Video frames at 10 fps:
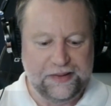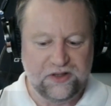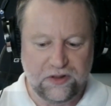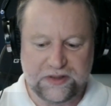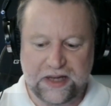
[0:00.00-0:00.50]

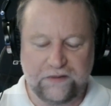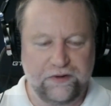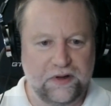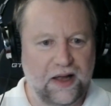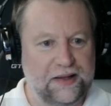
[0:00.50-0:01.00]
Turns out if
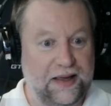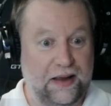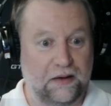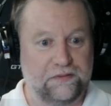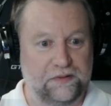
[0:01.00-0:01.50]
you're not
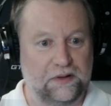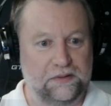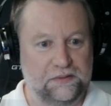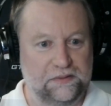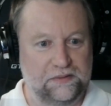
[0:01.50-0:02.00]
careful,
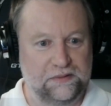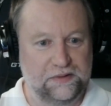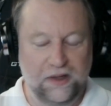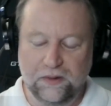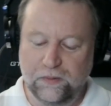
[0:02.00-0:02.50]

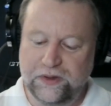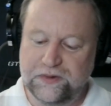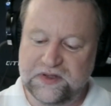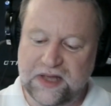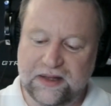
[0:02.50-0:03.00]
when you
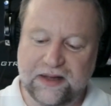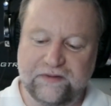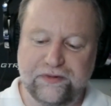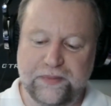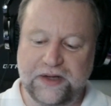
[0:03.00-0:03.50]
send that
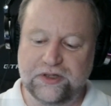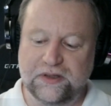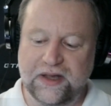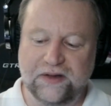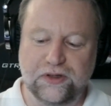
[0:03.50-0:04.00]
information
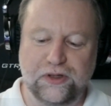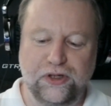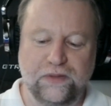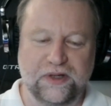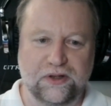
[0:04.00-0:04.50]
down to
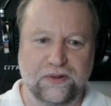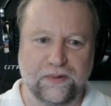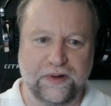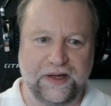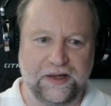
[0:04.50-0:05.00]
qubit
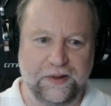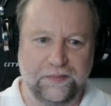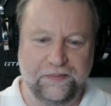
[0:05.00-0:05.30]
3,